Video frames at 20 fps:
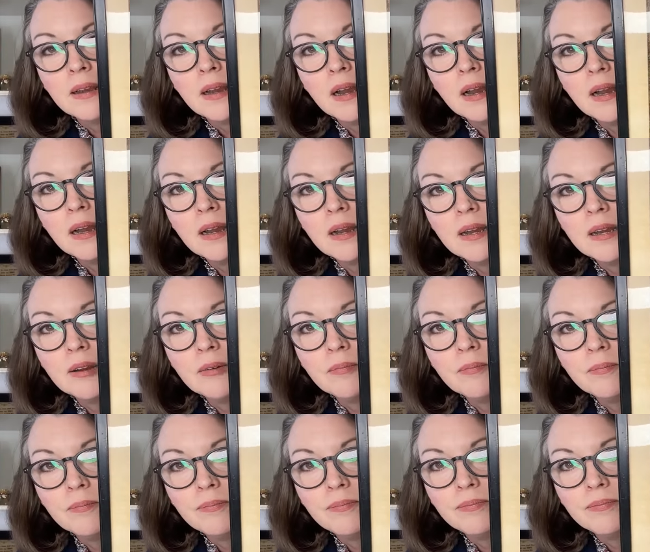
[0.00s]

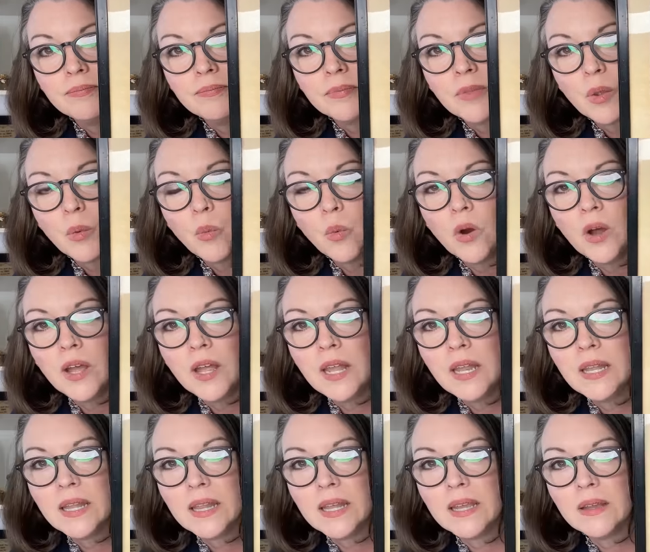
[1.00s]
Um,
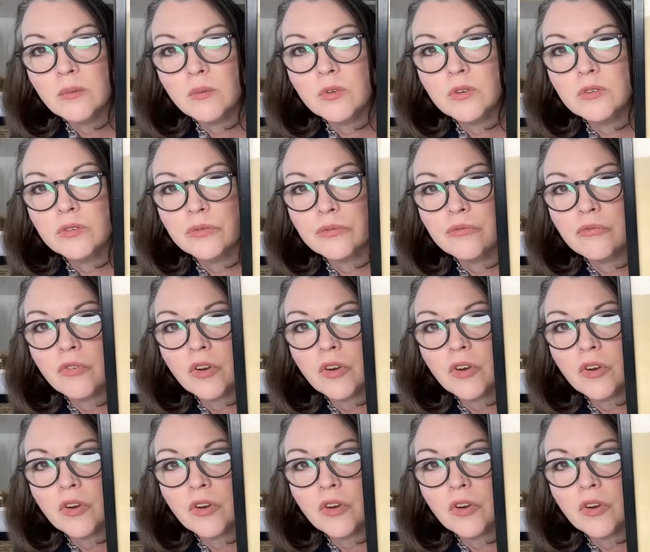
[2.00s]
one that will